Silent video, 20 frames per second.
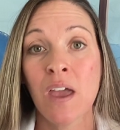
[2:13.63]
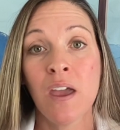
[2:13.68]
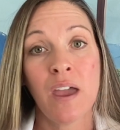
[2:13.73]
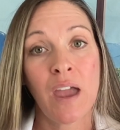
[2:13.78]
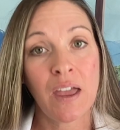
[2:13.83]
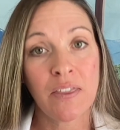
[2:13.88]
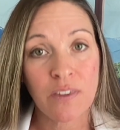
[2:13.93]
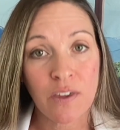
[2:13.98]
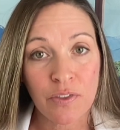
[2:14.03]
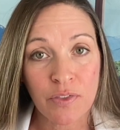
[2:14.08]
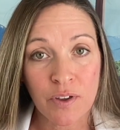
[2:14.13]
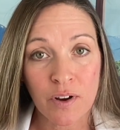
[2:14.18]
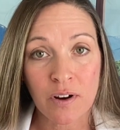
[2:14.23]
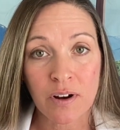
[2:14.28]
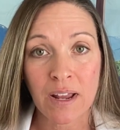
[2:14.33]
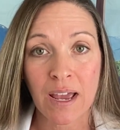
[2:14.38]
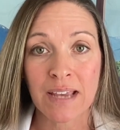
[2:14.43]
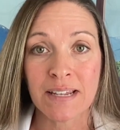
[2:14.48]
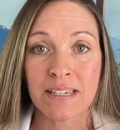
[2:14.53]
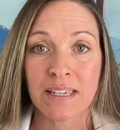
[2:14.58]
And the third
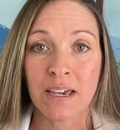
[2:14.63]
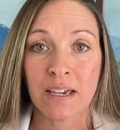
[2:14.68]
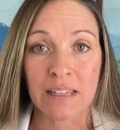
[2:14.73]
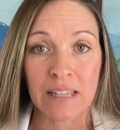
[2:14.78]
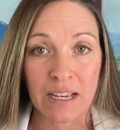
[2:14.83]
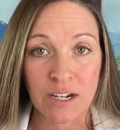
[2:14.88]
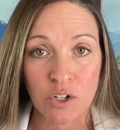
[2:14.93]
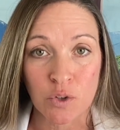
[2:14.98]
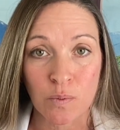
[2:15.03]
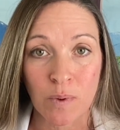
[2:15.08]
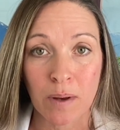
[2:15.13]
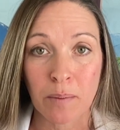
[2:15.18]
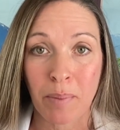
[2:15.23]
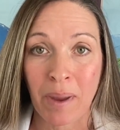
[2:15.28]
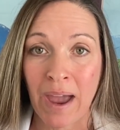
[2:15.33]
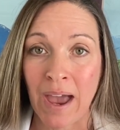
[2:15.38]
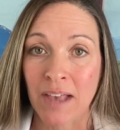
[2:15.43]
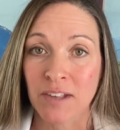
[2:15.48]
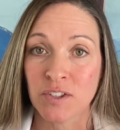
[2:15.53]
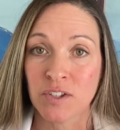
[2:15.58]
idea I'd like to run
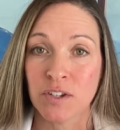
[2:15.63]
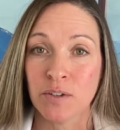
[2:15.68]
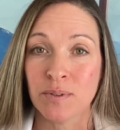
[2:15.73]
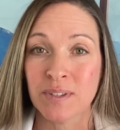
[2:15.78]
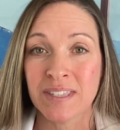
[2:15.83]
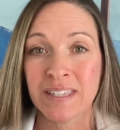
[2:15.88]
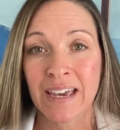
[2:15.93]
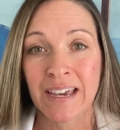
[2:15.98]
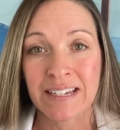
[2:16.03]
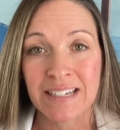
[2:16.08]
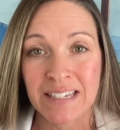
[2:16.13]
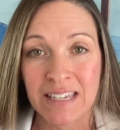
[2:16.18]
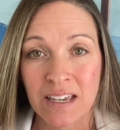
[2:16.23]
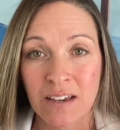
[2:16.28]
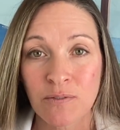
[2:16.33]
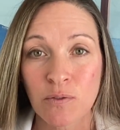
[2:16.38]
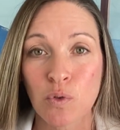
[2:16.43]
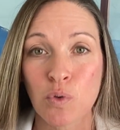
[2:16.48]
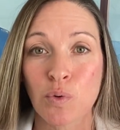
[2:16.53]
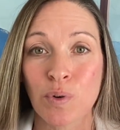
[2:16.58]
past you is the idea
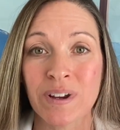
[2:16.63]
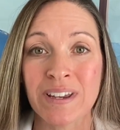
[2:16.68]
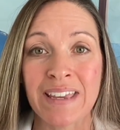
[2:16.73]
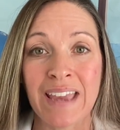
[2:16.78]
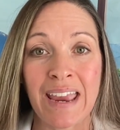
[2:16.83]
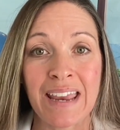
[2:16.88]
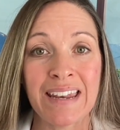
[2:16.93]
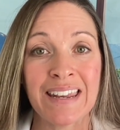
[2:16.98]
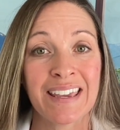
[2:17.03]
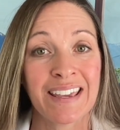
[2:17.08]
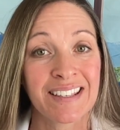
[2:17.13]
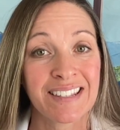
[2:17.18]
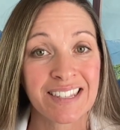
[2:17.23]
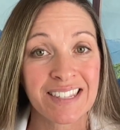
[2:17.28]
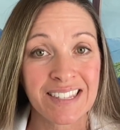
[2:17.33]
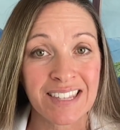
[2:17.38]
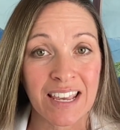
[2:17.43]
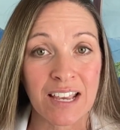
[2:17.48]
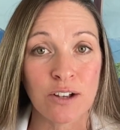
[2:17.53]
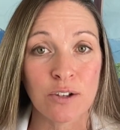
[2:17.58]
of creating a
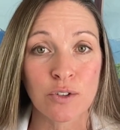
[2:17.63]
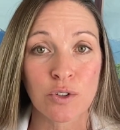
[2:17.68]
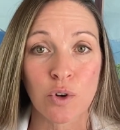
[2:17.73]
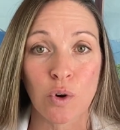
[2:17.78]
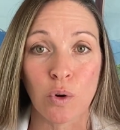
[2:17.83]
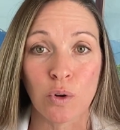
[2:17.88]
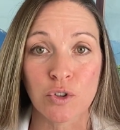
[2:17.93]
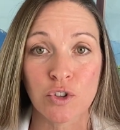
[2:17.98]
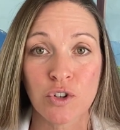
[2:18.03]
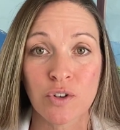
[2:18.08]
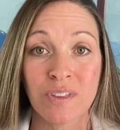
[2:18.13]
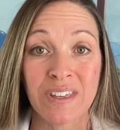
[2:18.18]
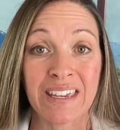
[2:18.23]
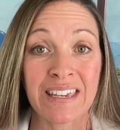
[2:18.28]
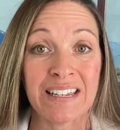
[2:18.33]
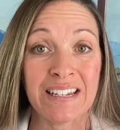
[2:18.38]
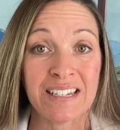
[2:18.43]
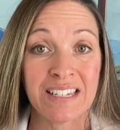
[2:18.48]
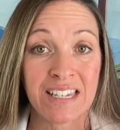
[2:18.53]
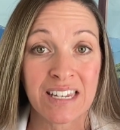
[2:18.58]
sales culture that
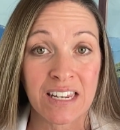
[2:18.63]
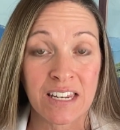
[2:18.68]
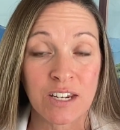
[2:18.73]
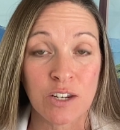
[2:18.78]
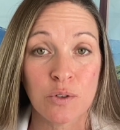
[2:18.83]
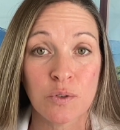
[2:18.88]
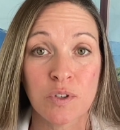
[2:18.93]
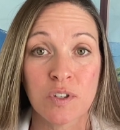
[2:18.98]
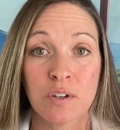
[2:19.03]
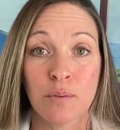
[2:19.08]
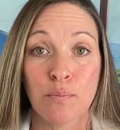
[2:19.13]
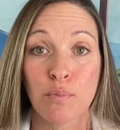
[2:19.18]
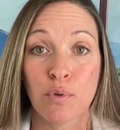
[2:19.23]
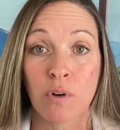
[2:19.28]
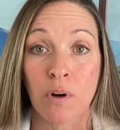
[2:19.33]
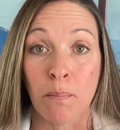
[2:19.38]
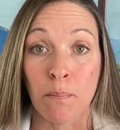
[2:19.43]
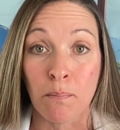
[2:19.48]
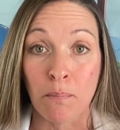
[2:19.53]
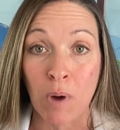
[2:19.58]
continues to
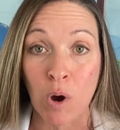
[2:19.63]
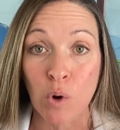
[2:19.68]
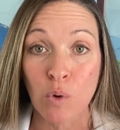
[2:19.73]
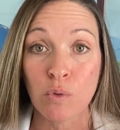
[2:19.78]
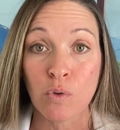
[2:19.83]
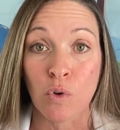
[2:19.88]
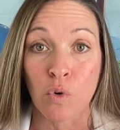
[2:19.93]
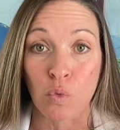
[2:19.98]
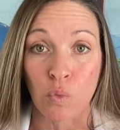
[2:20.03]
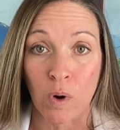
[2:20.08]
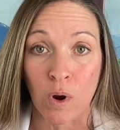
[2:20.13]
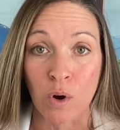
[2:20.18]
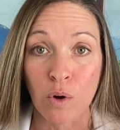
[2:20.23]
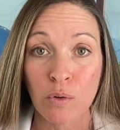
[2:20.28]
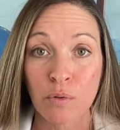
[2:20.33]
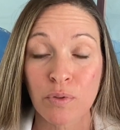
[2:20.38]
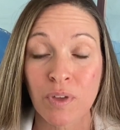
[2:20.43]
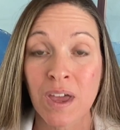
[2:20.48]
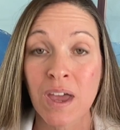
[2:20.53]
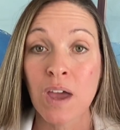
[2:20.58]
promote
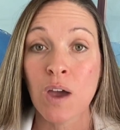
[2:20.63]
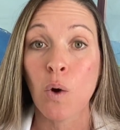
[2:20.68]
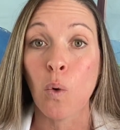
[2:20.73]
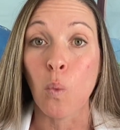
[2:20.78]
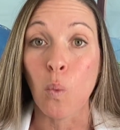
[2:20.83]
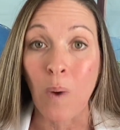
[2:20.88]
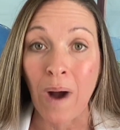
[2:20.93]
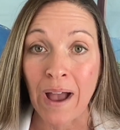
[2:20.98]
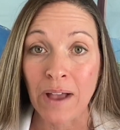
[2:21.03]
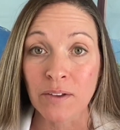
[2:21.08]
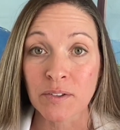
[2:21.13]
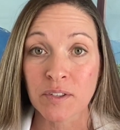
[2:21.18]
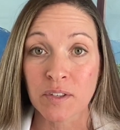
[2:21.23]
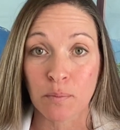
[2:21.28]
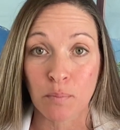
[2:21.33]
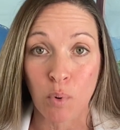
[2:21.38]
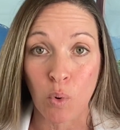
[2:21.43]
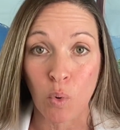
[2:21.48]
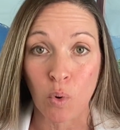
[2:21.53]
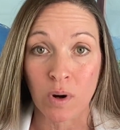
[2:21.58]
growth while
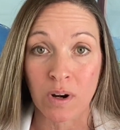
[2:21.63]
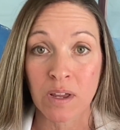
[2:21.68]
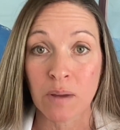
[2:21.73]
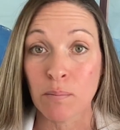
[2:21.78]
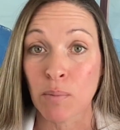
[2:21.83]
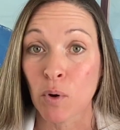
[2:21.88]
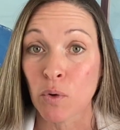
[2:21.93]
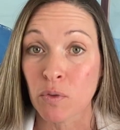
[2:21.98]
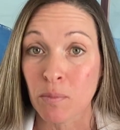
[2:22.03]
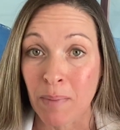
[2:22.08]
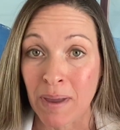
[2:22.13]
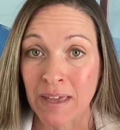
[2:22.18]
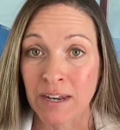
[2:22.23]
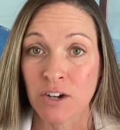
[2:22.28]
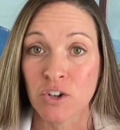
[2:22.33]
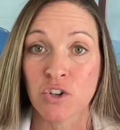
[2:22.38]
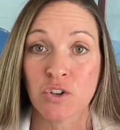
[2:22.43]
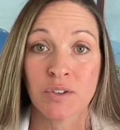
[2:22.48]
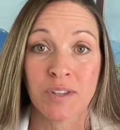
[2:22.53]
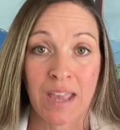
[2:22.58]
supporting both
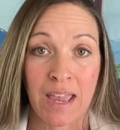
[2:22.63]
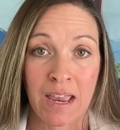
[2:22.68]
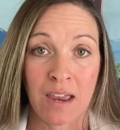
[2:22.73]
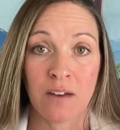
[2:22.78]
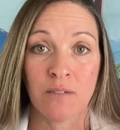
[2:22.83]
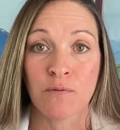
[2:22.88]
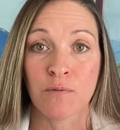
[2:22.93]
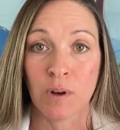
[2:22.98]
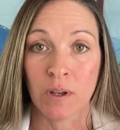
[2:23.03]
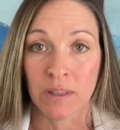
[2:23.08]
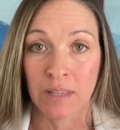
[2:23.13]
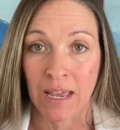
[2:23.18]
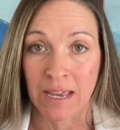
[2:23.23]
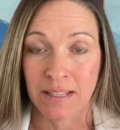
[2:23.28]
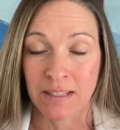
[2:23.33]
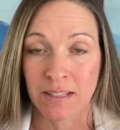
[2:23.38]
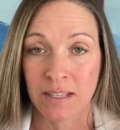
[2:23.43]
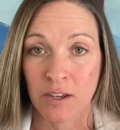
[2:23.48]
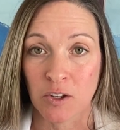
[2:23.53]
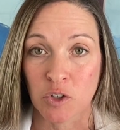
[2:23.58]
managers and
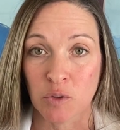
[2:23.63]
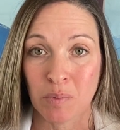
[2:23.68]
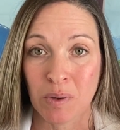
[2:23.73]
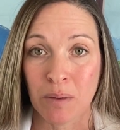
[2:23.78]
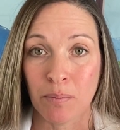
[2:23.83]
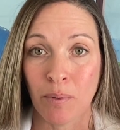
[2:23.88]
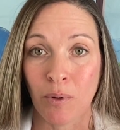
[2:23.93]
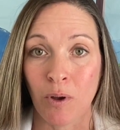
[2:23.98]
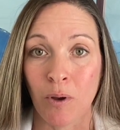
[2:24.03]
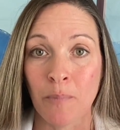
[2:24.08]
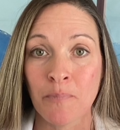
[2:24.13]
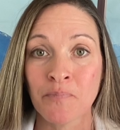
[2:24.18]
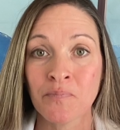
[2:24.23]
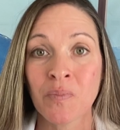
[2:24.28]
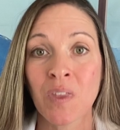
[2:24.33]
frontline salespeople.